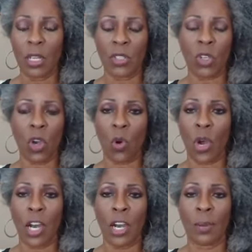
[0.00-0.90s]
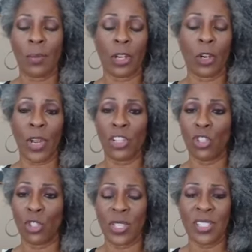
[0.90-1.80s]
So a grand
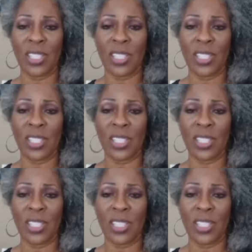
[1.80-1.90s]
jury in